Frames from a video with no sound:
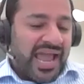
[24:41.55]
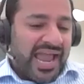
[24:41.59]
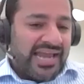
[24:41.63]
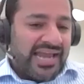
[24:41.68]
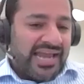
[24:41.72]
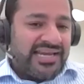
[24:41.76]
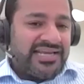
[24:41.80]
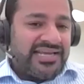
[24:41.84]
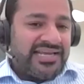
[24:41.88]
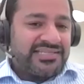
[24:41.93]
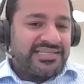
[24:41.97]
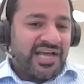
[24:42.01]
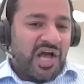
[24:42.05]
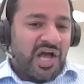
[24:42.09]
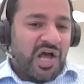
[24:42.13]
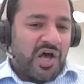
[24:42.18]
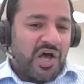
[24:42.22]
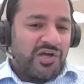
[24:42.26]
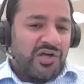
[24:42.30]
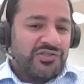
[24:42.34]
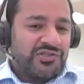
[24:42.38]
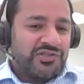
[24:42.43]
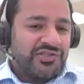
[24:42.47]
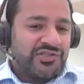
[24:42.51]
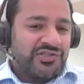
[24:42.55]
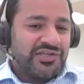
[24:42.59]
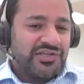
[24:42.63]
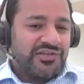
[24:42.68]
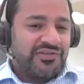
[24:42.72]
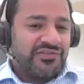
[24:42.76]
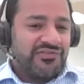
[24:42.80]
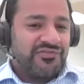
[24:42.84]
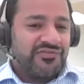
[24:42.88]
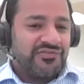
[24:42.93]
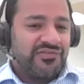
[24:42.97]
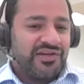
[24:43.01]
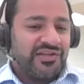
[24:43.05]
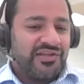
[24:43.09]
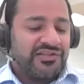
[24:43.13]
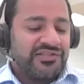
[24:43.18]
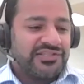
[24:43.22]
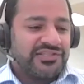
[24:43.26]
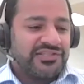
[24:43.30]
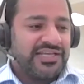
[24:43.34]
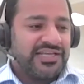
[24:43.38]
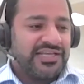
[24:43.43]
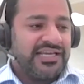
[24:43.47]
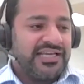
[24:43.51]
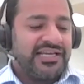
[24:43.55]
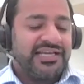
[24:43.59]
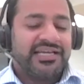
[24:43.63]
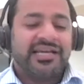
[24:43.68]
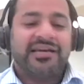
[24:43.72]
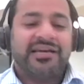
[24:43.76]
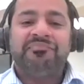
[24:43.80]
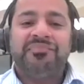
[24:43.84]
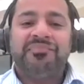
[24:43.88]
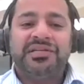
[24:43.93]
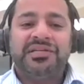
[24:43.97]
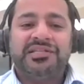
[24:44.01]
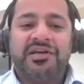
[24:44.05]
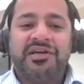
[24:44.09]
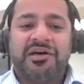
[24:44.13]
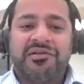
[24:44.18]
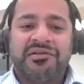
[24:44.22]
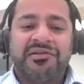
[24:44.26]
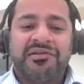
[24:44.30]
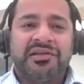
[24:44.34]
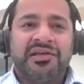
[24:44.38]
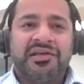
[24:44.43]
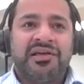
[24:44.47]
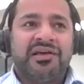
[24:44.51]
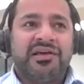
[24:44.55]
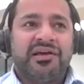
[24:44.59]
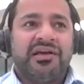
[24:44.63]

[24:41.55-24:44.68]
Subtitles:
any task that it can be done,